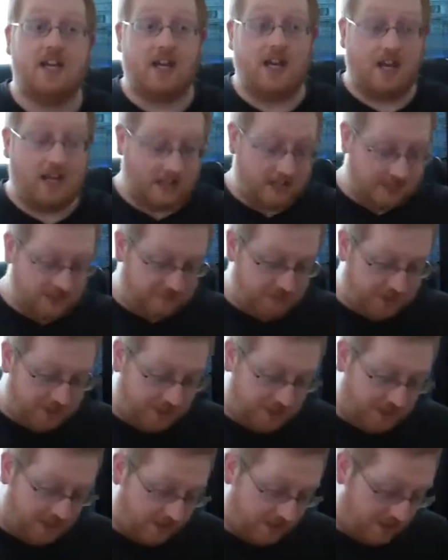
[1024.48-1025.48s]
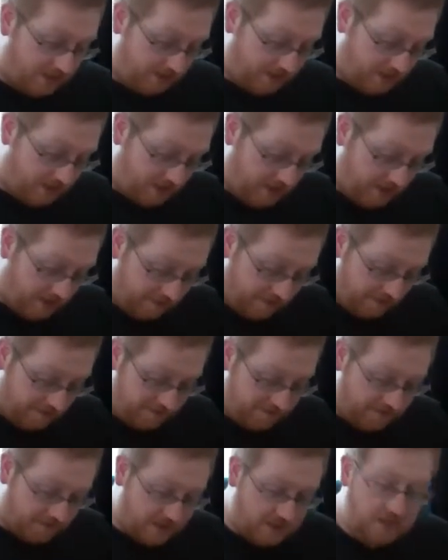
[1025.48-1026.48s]
The reason that I
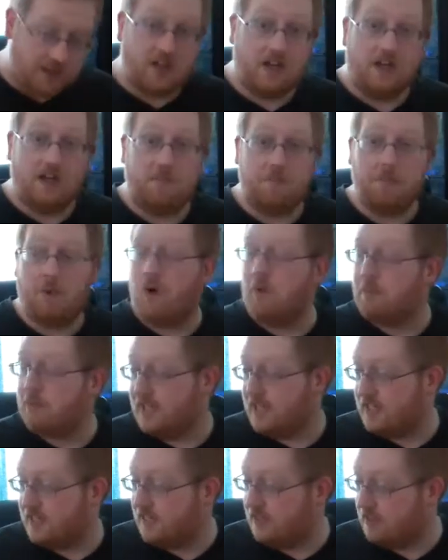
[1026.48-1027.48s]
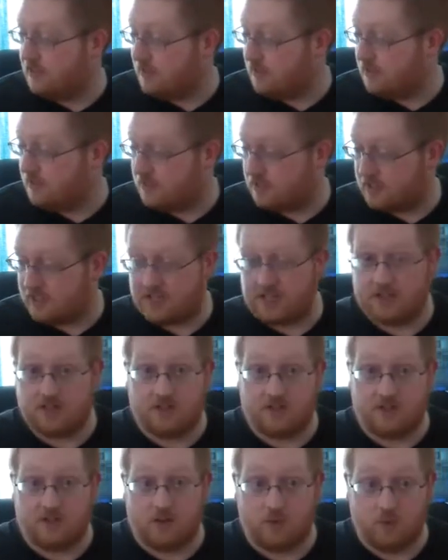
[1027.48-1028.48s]
have more
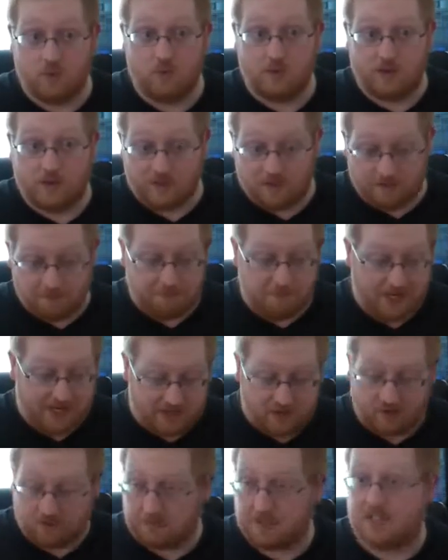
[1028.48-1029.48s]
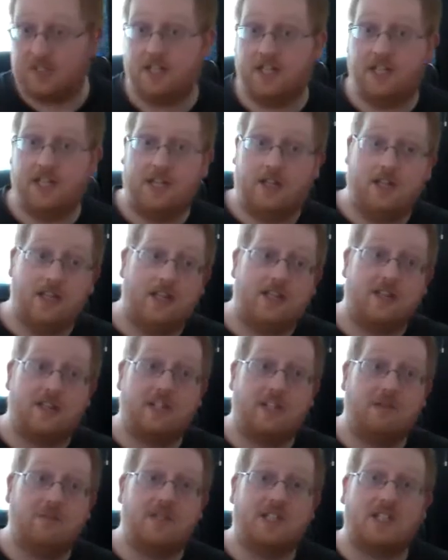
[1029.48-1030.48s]
PlayStation 2 pickups than anything else
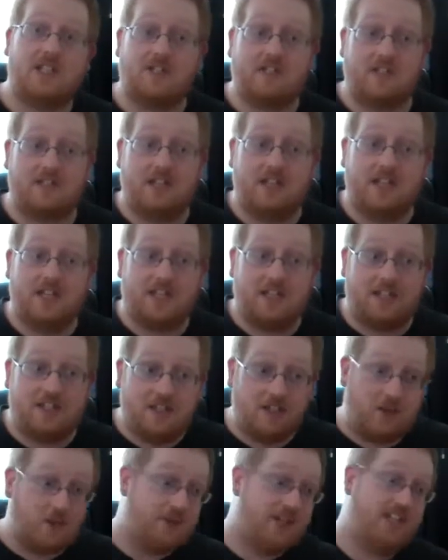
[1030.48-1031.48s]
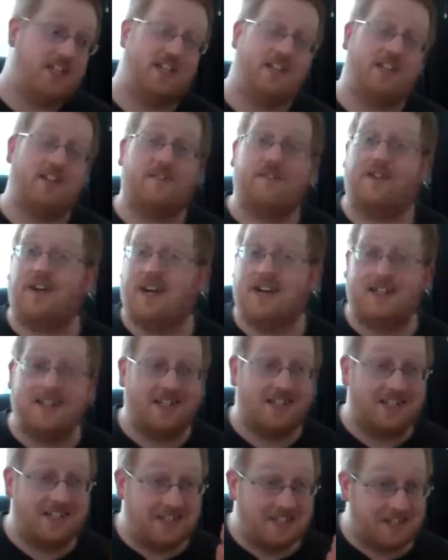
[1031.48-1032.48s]
is because they're so easy to find
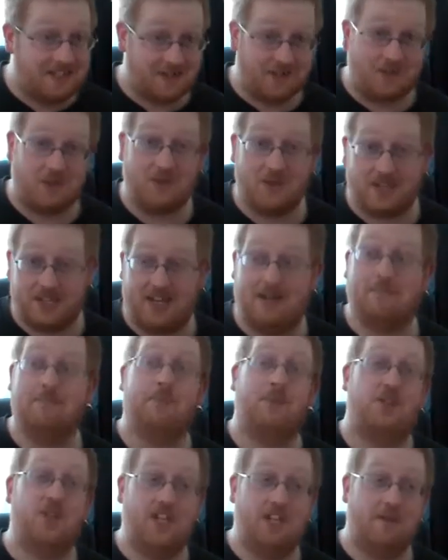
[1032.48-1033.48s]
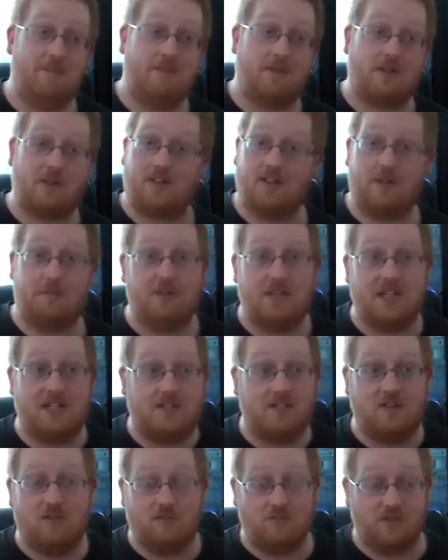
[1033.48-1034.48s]
and so damn cheap, because the
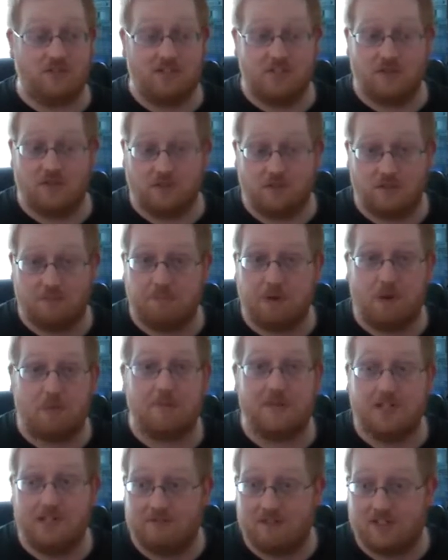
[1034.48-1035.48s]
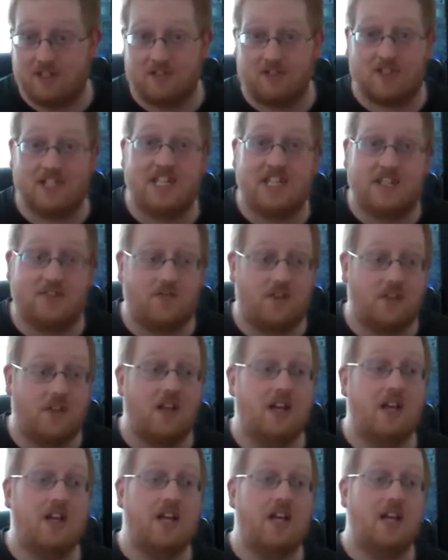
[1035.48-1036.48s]
PS2 was so popular and successful,
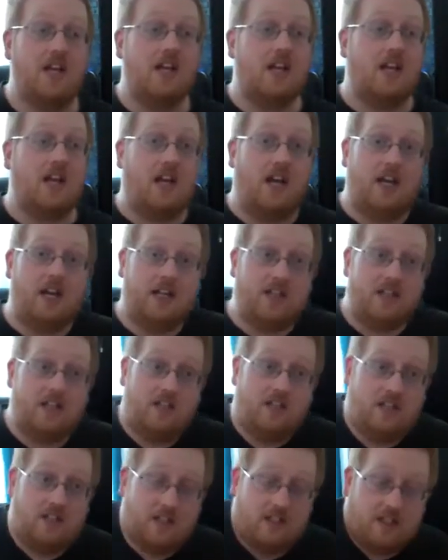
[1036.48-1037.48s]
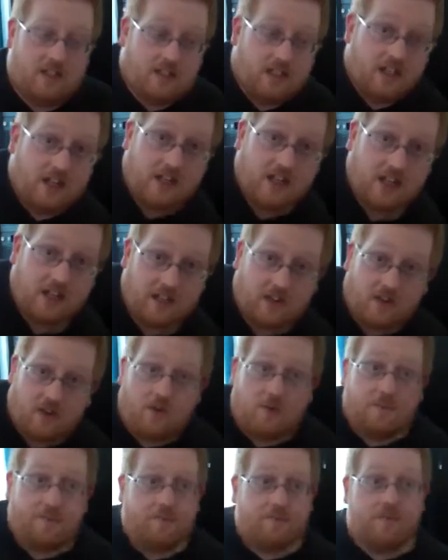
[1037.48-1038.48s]
and, you know,